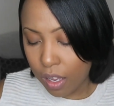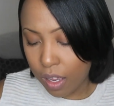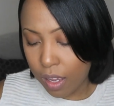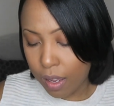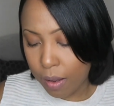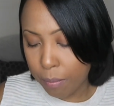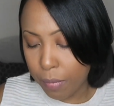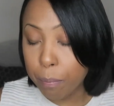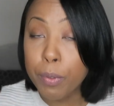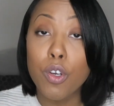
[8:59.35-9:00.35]

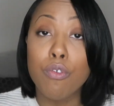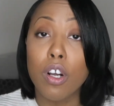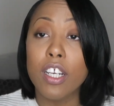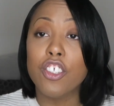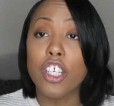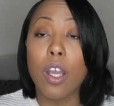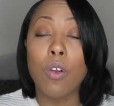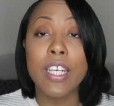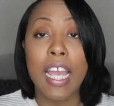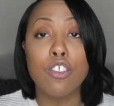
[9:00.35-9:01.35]
Pureology
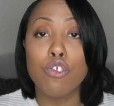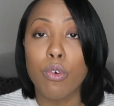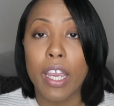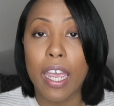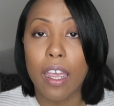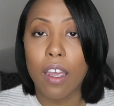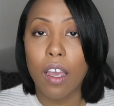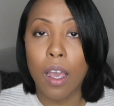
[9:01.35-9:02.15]
on natural hair.